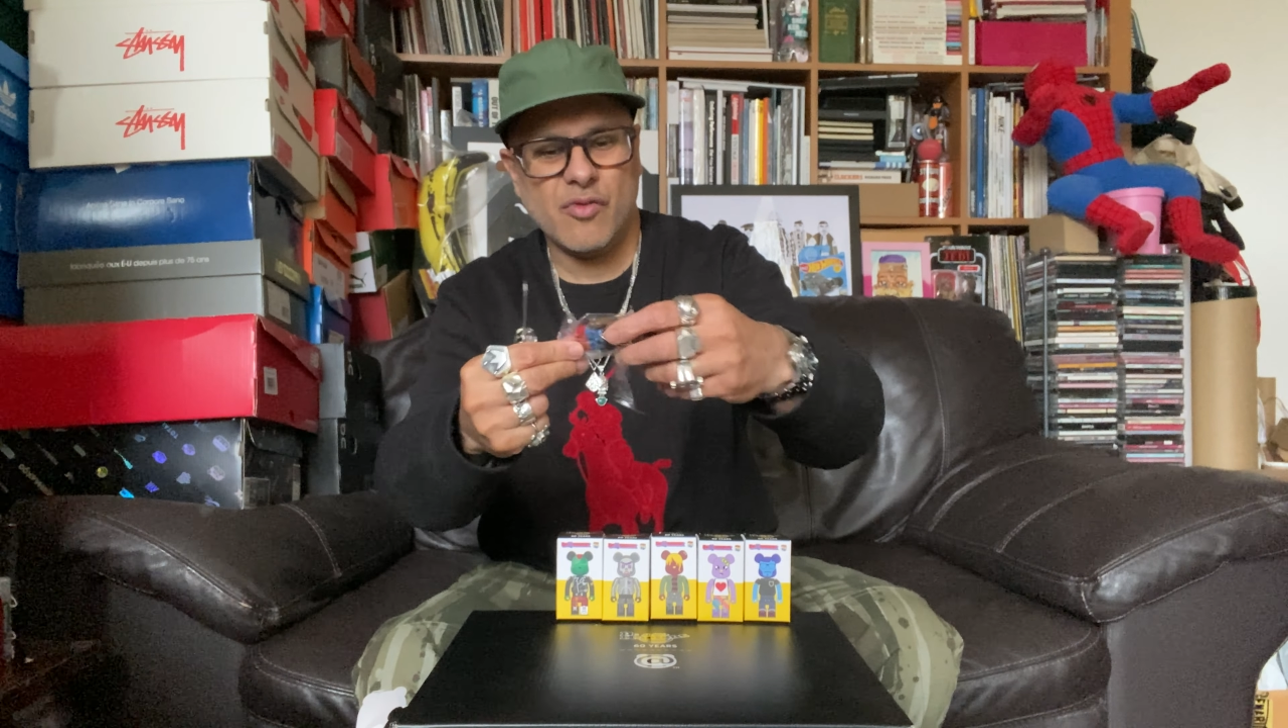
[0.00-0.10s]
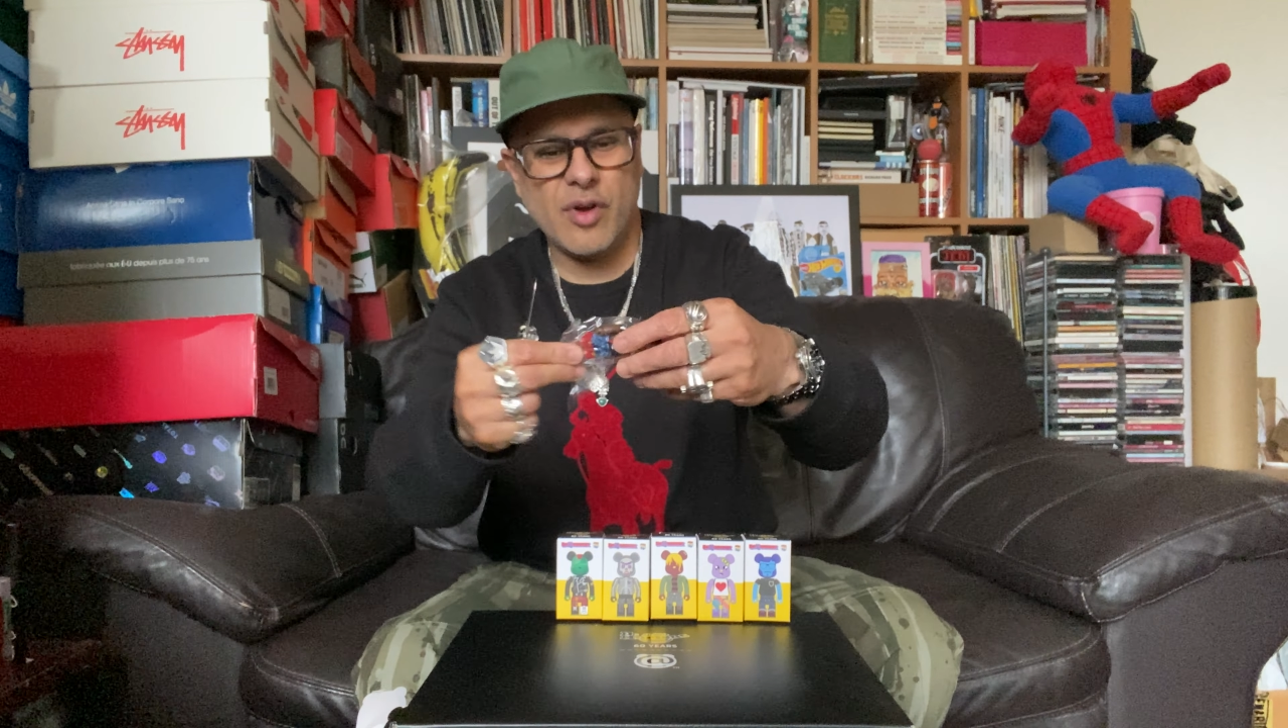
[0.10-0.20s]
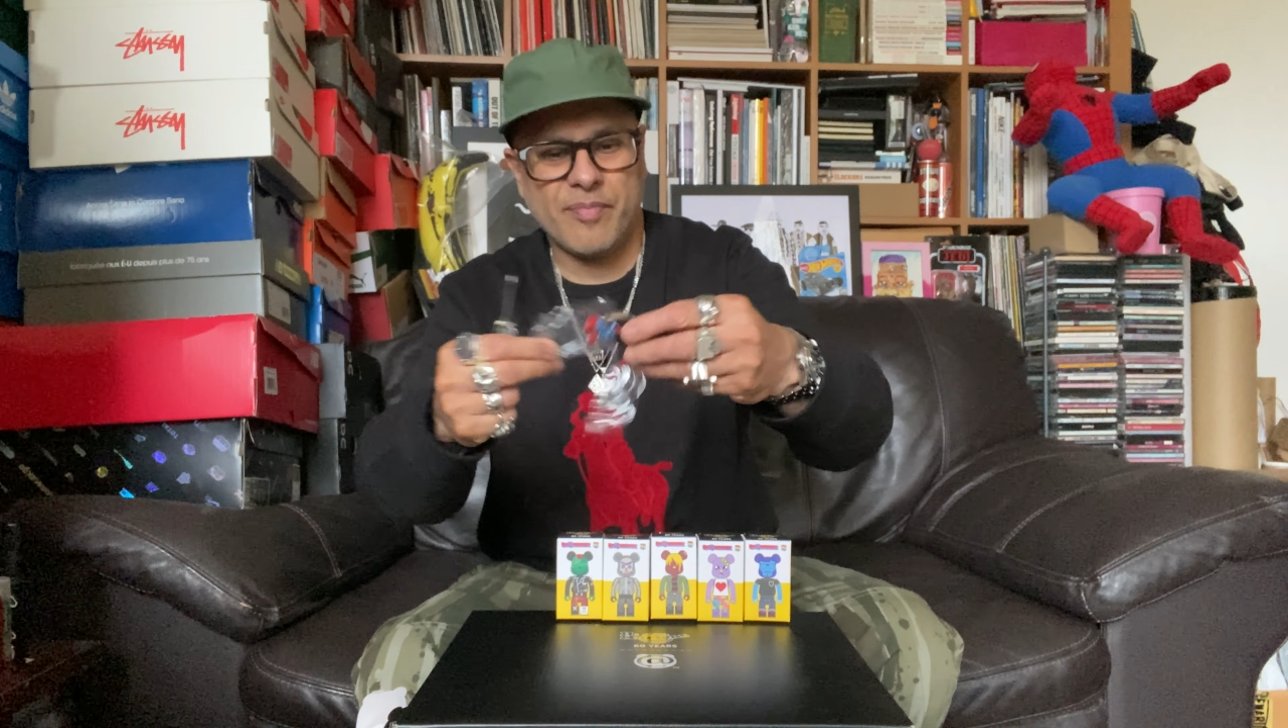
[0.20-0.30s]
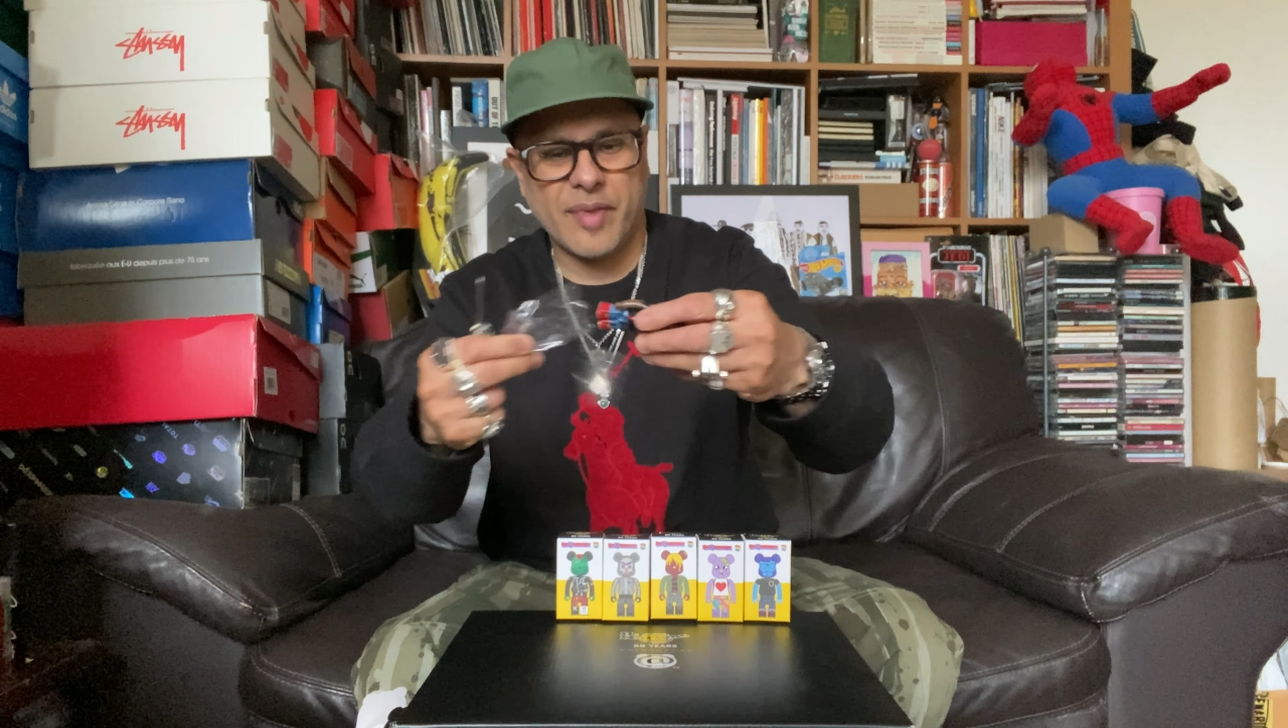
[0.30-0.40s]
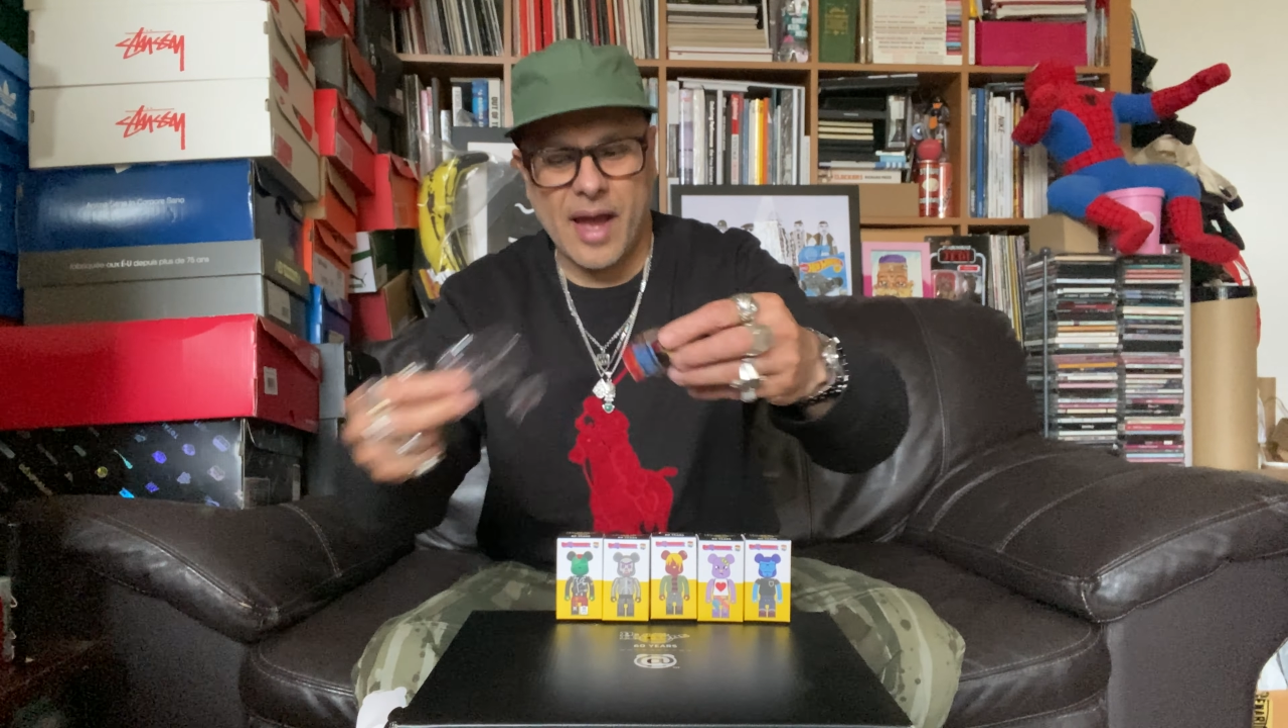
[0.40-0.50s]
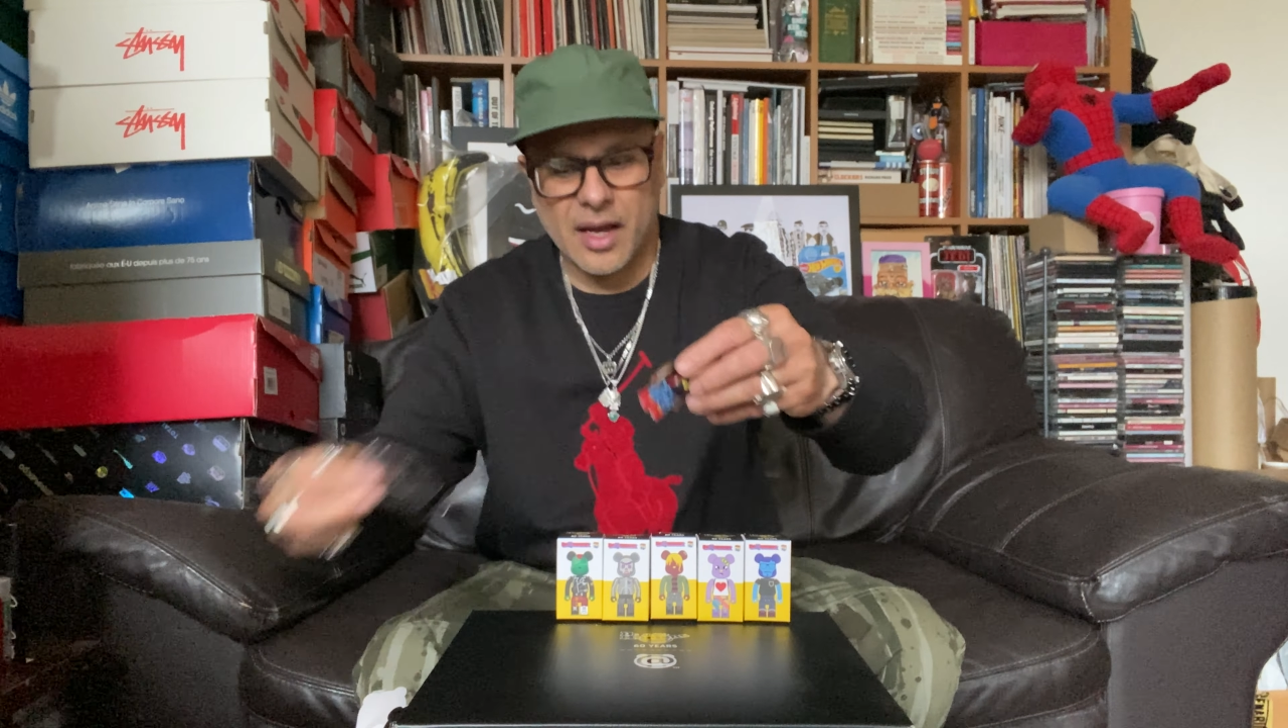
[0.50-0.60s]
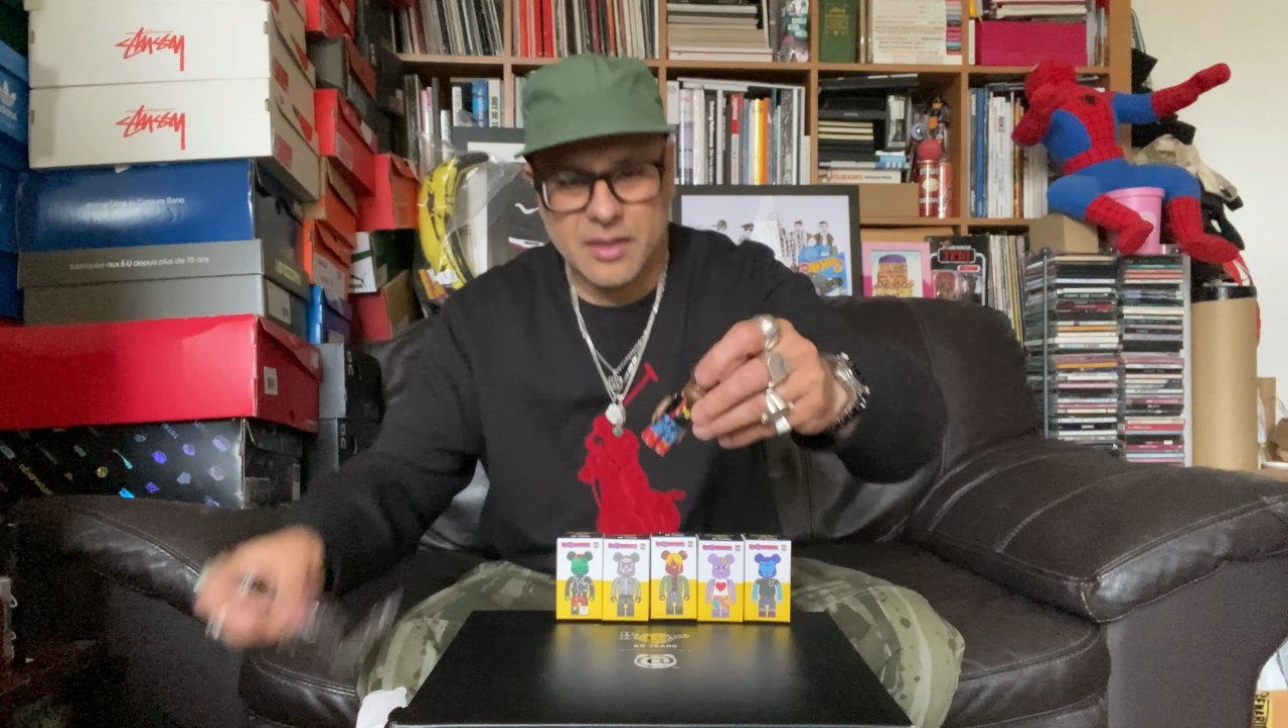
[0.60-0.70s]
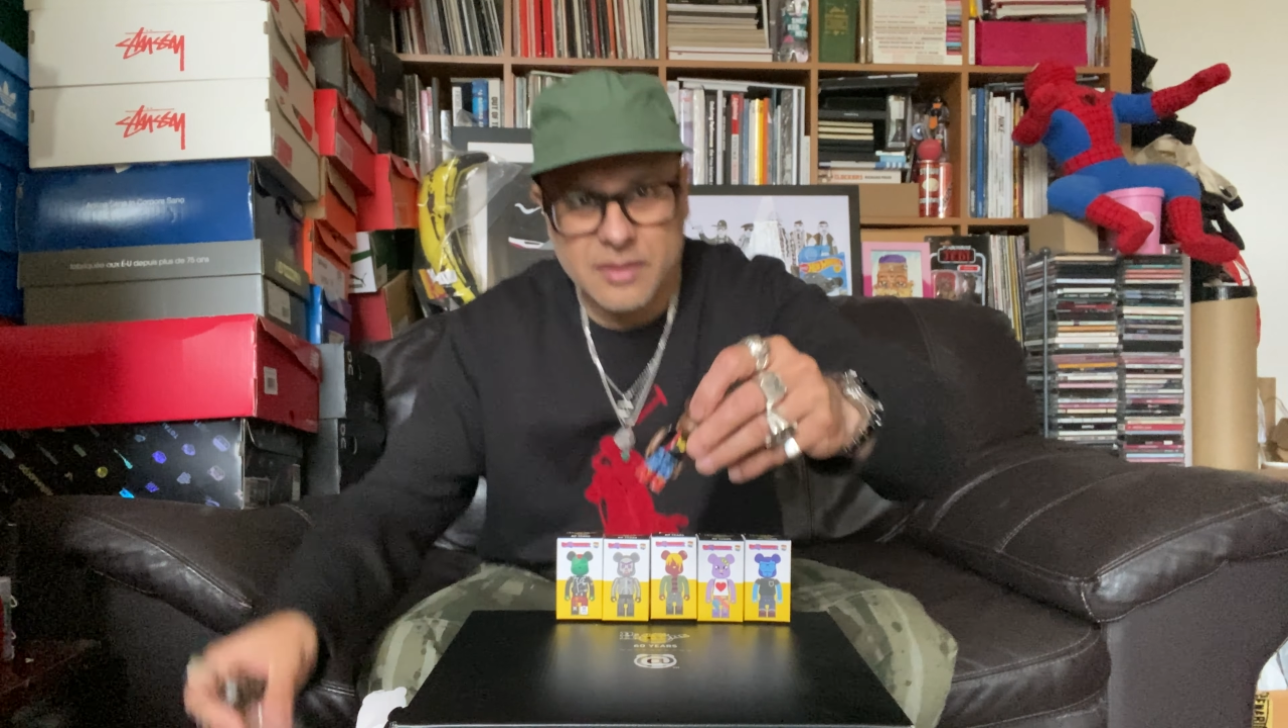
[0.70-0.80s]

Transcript: Rip that.